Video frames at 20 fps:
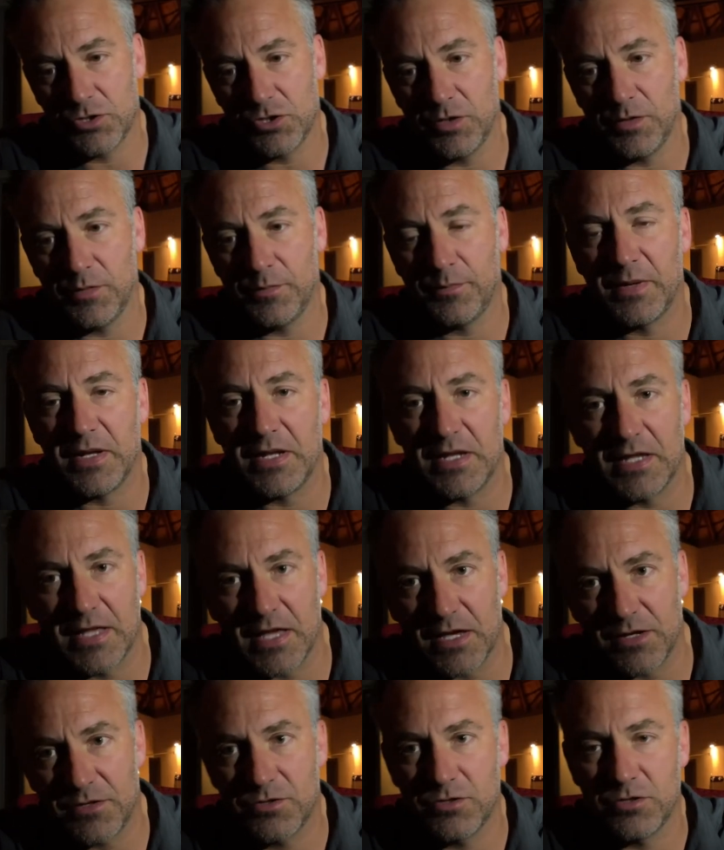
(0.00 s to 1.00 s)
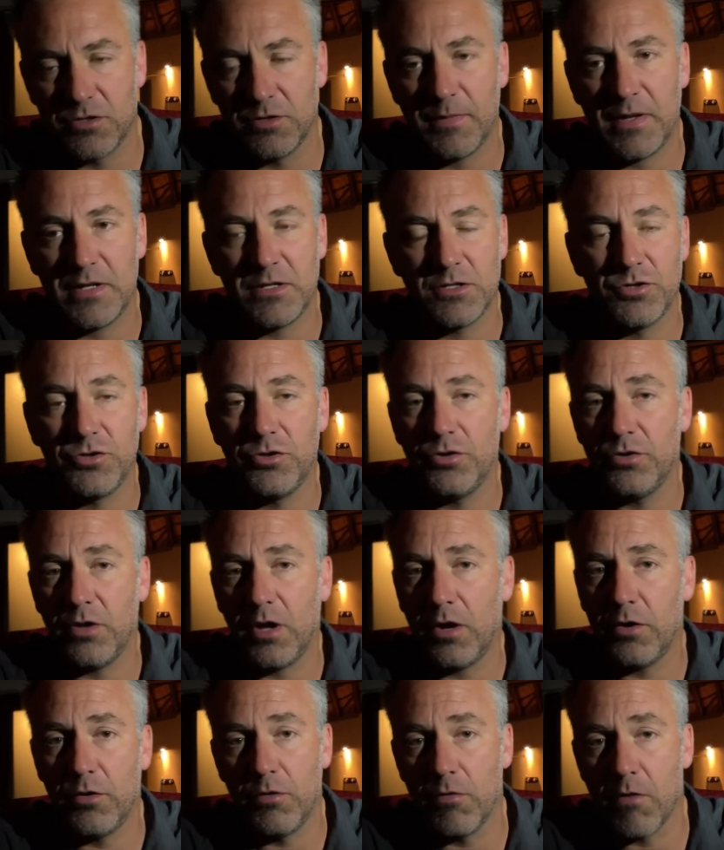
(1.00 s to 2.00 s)
to be in a guest room. And do you
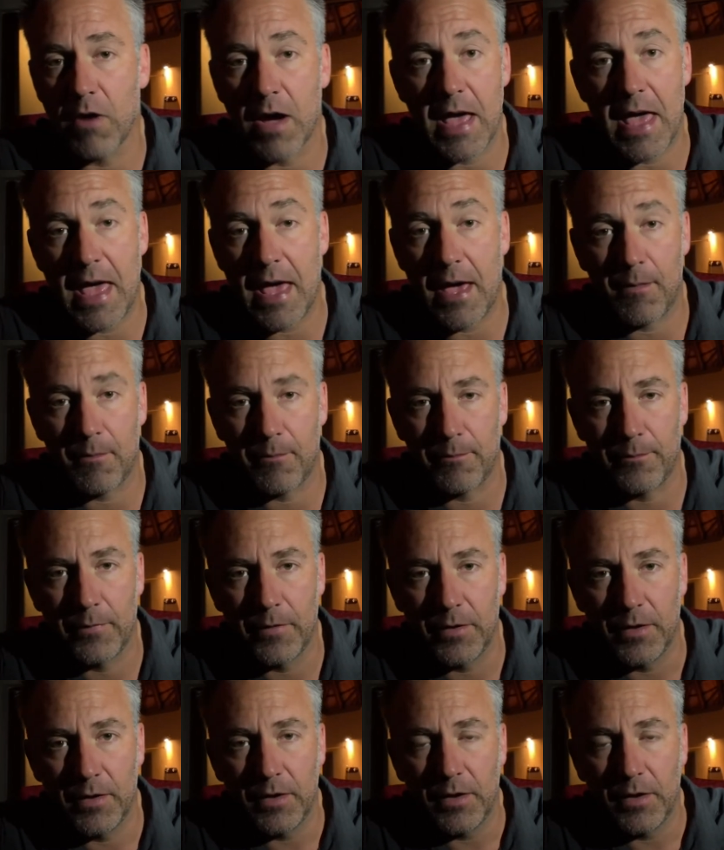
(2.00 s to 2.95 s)
know who I am?